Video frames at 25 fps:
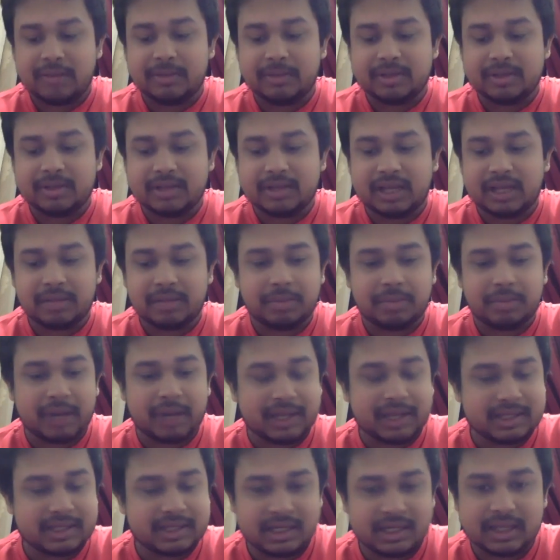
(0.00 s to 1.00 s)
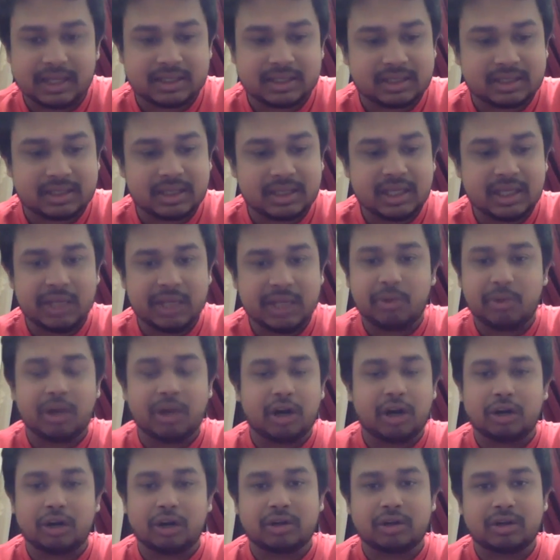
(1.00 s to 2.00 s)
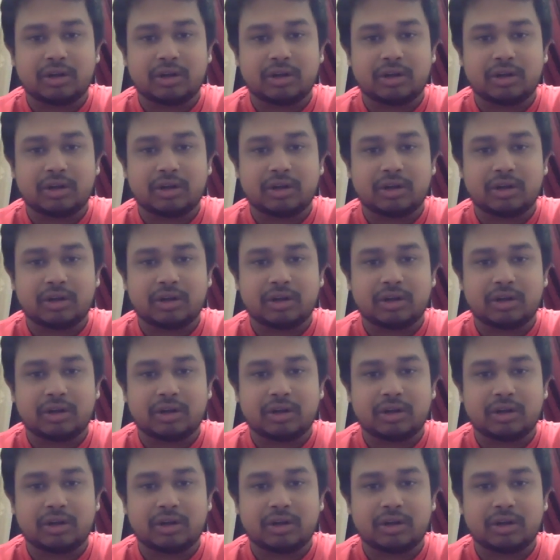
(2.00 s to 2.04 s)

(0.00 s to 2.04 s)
is like priceless. You cannot.